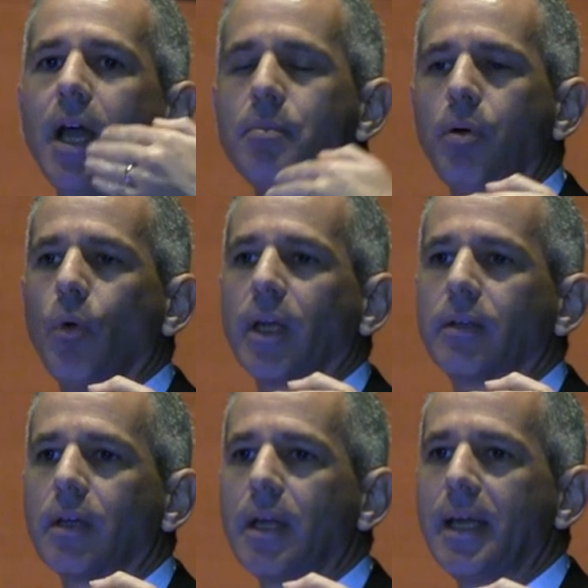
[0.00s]

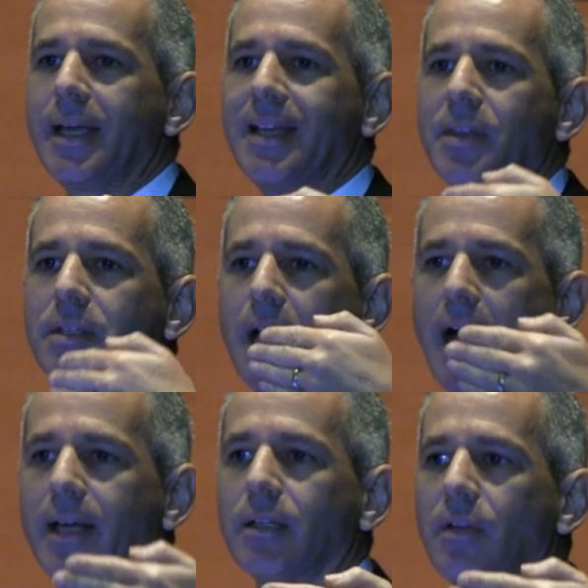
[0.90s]
endpoint in the
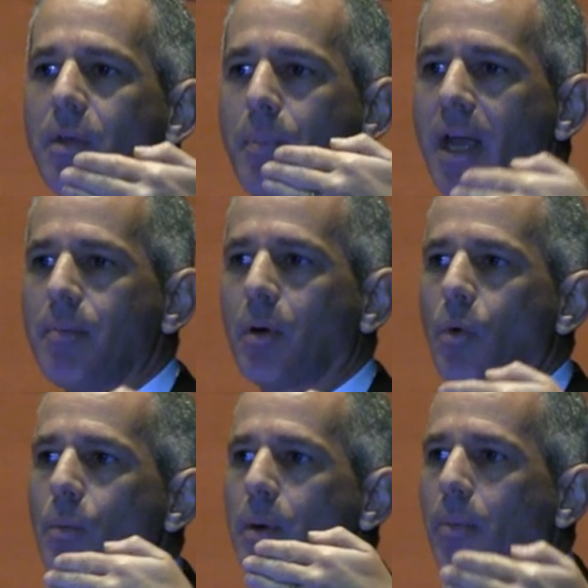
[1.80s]
title of the paper
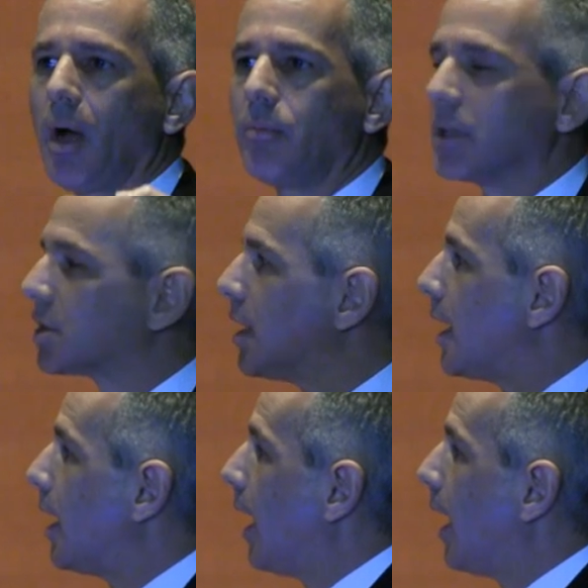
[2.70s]
when we publish.